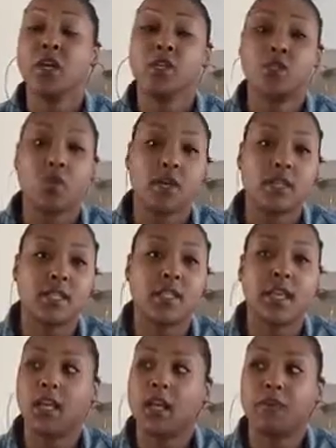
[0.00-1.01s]
Taurus,
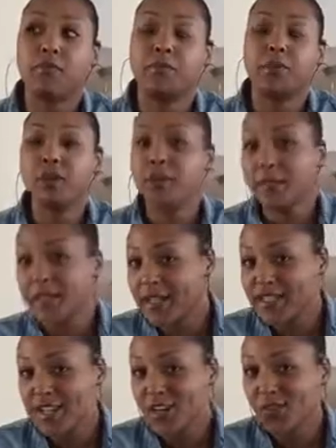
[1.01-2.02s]
they love beauty because
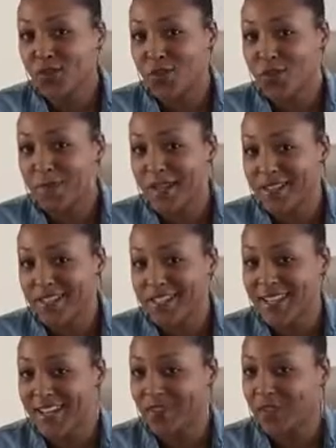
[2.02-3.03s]
they are ruled by the
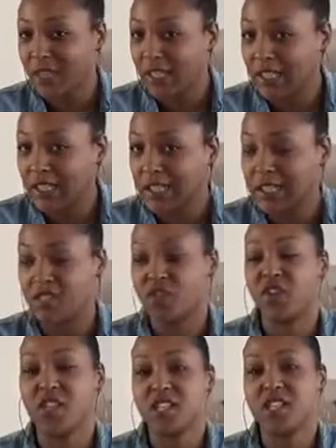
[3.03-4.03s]
sign Venus.
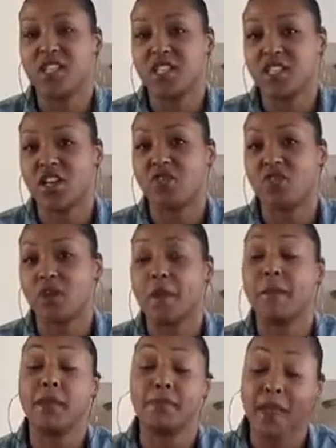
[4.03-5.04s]

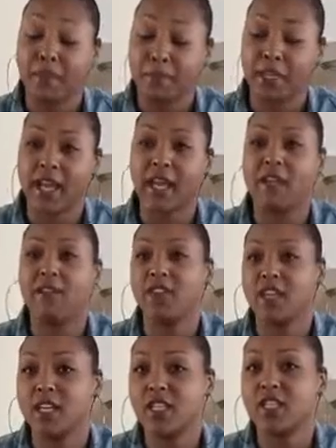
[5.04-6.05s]
By the planet.
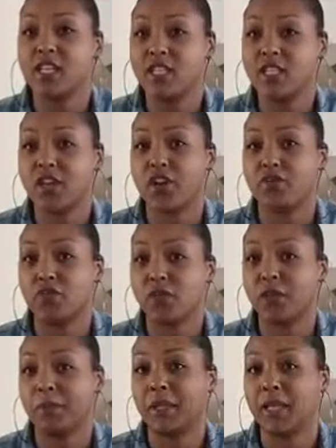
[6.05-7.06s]
Venus is their
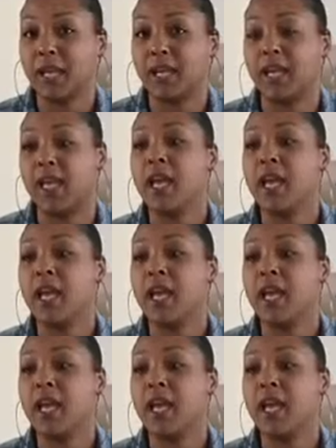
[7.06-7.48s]
ruling planet.